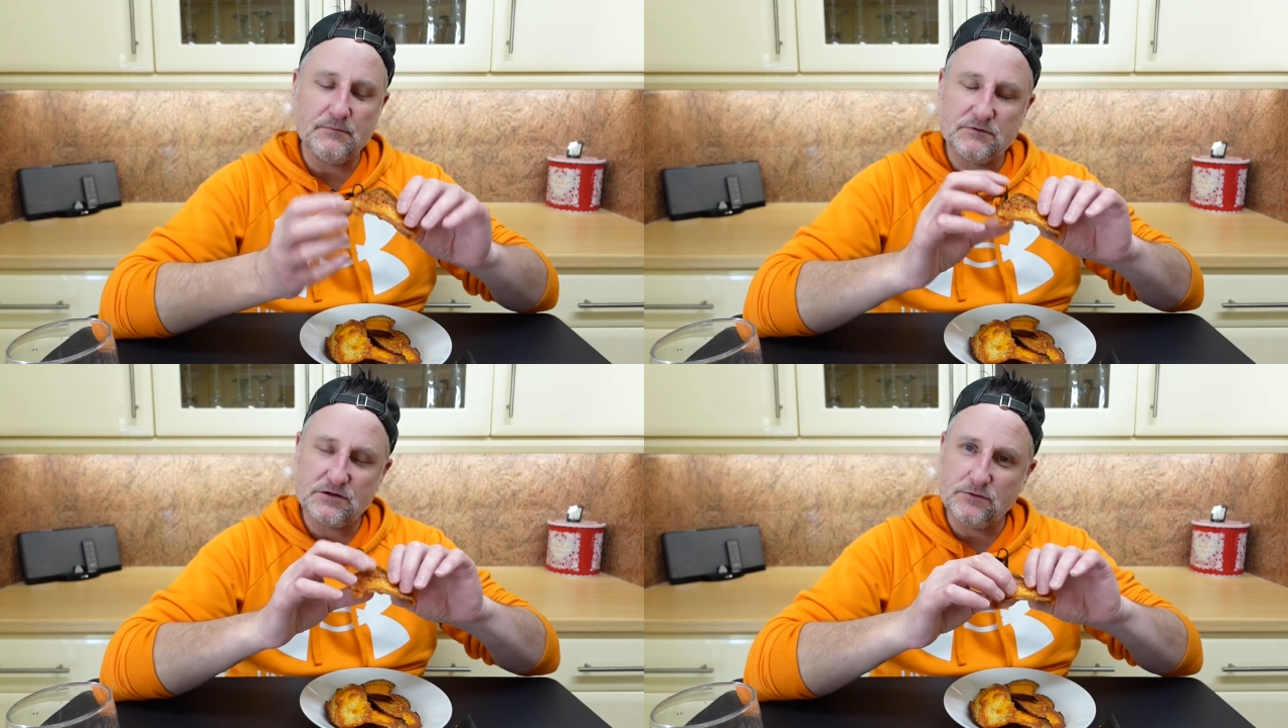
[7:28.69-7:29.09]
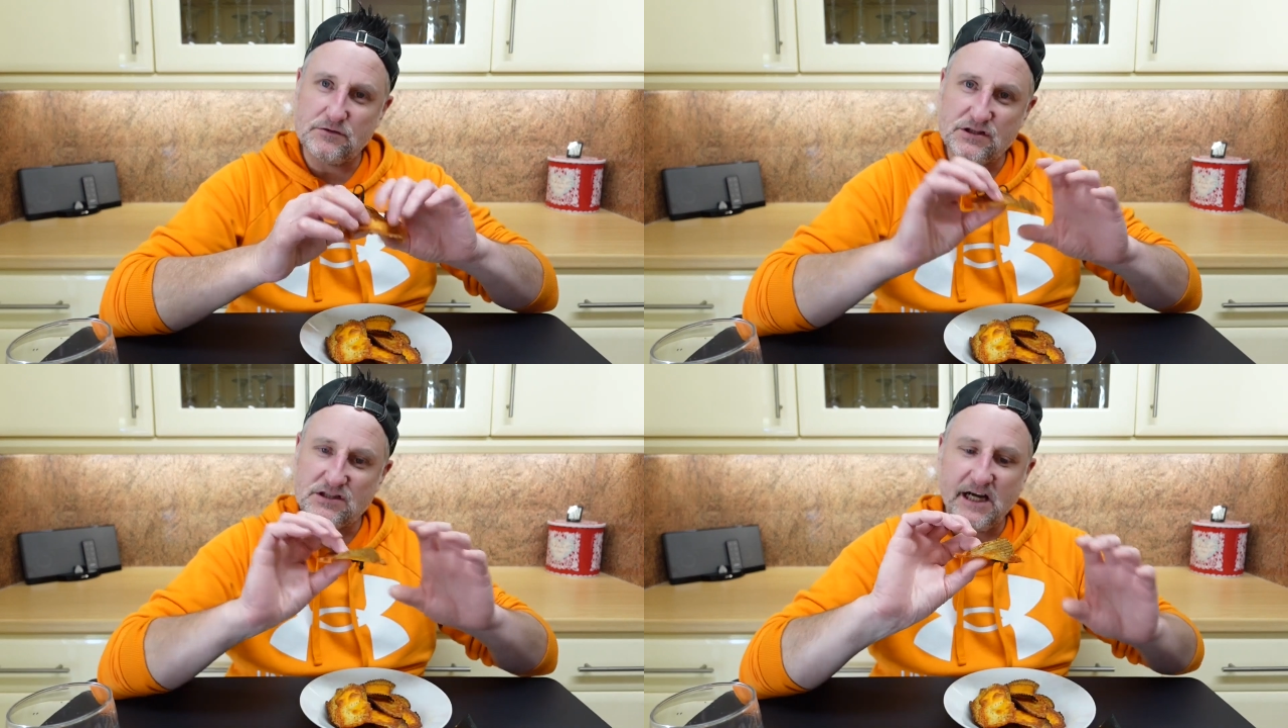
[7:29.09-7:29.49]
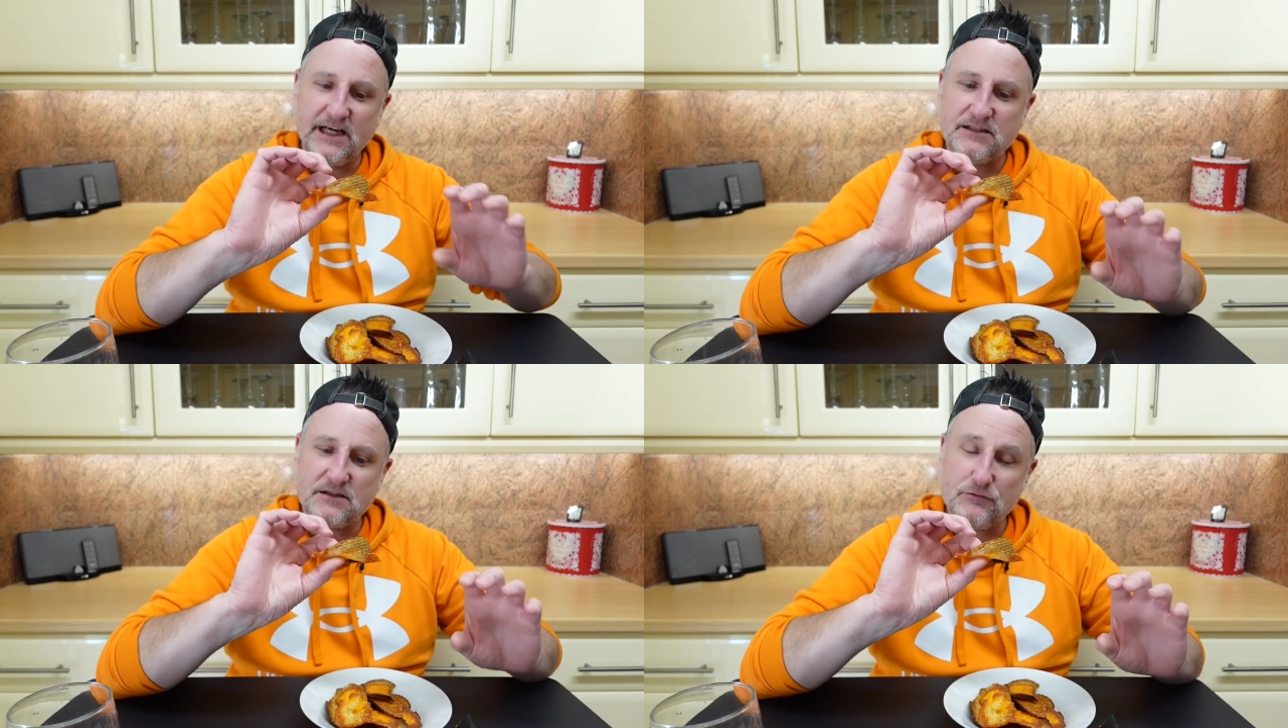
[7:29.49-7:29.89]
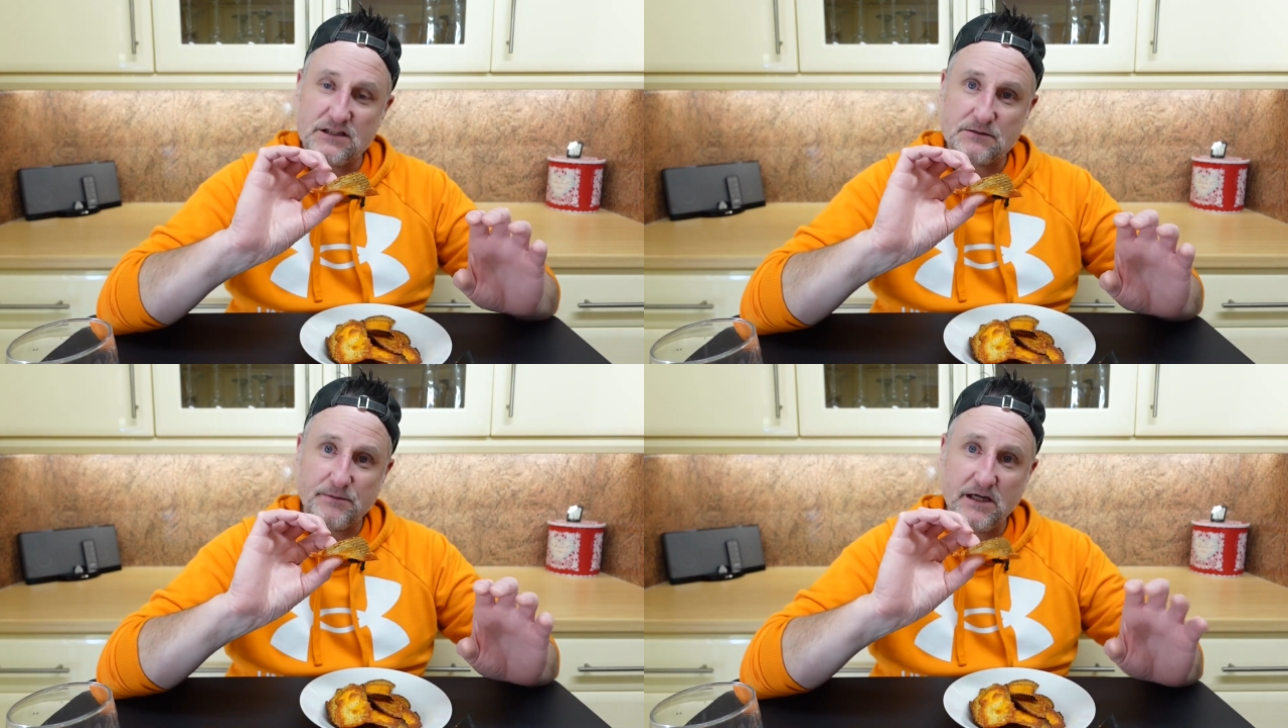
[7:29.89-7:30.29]
sort of stayed
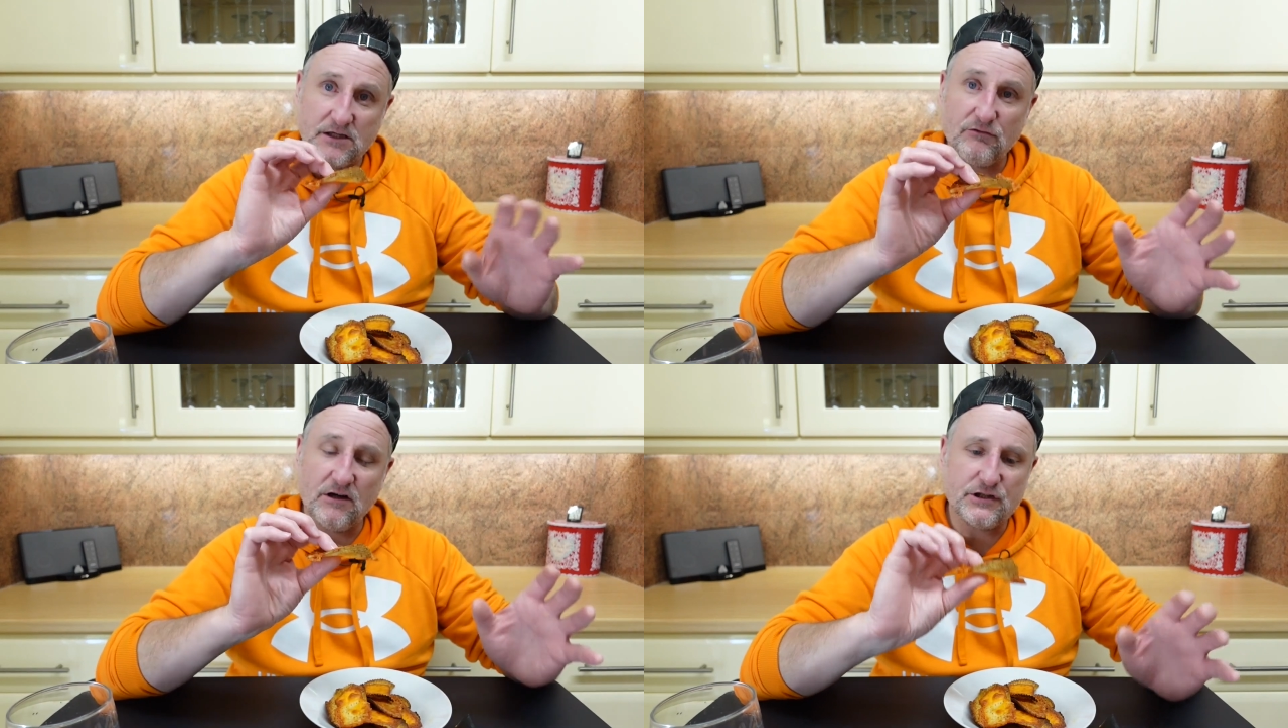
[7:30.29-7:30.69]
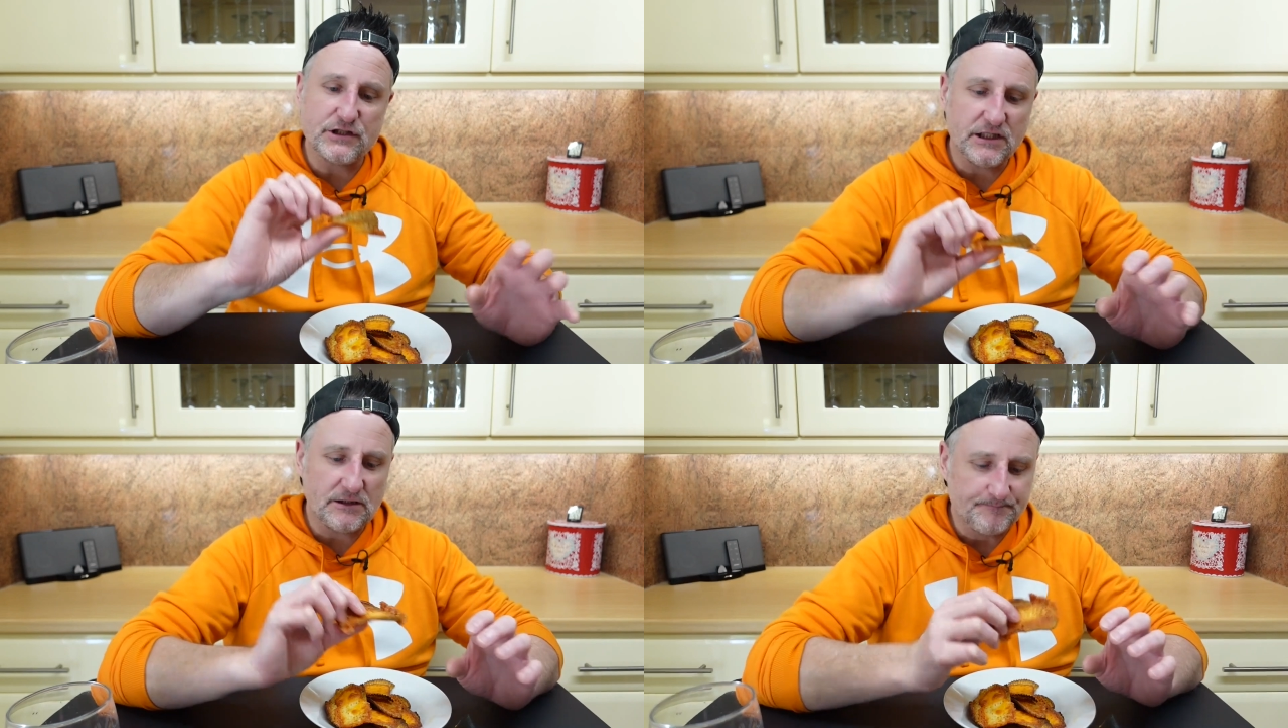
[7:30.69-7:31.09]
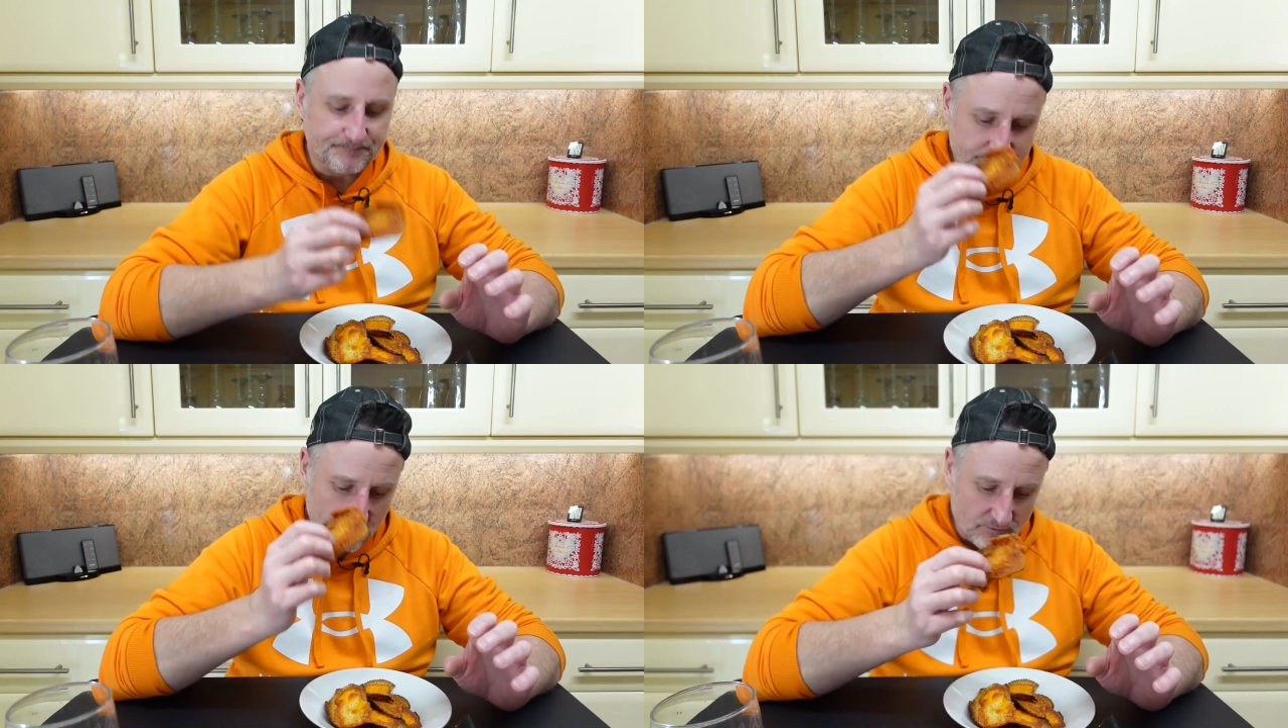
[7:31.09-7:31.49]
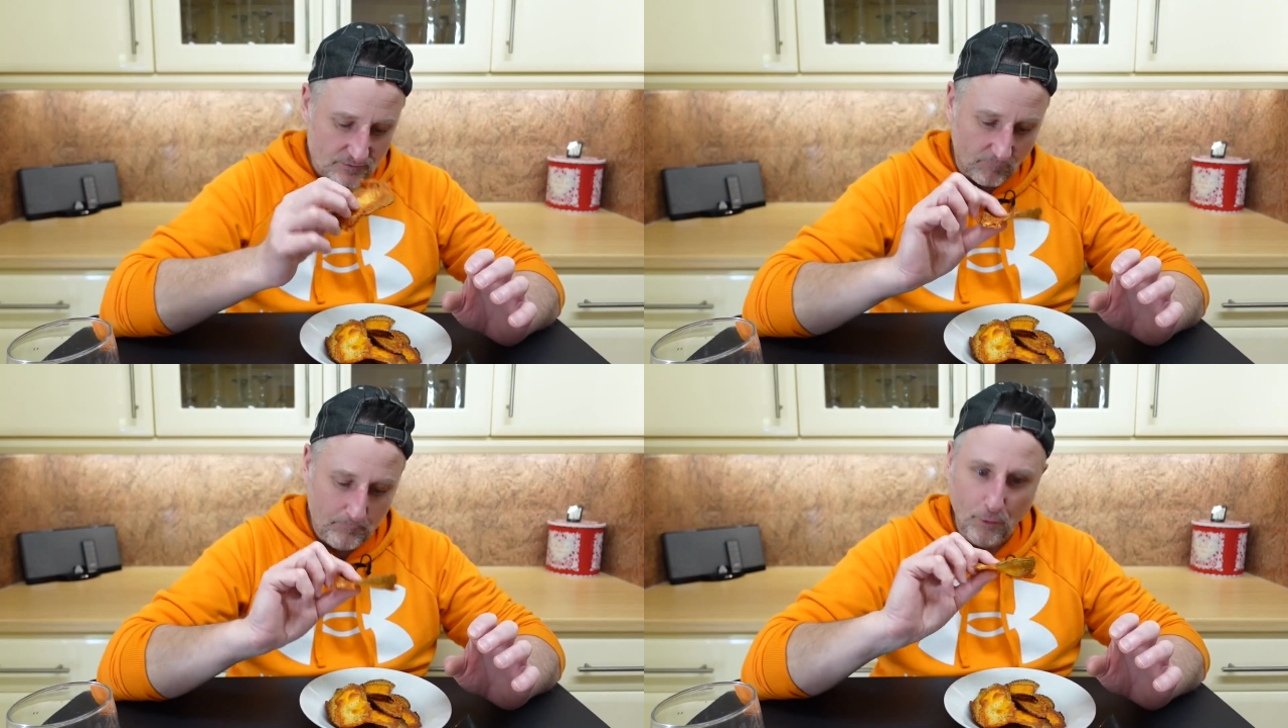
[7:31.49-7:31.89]
crispier, crunchier.
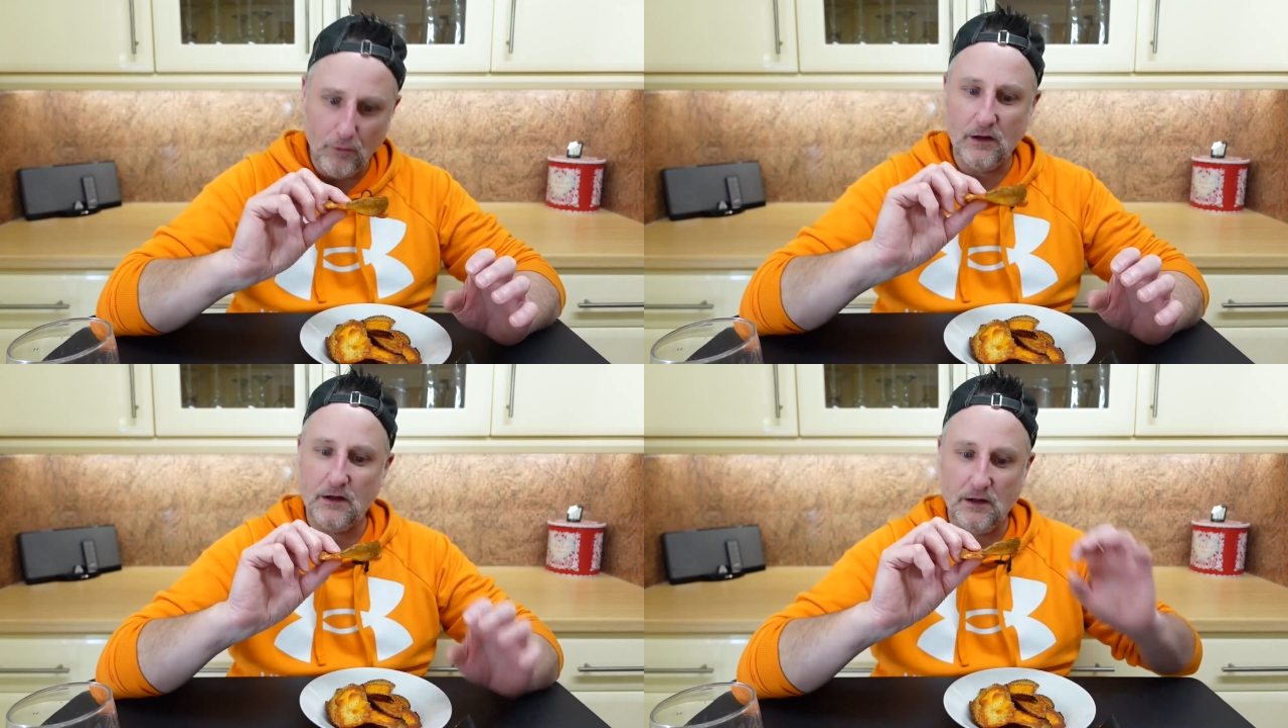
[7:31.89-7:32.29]
So I put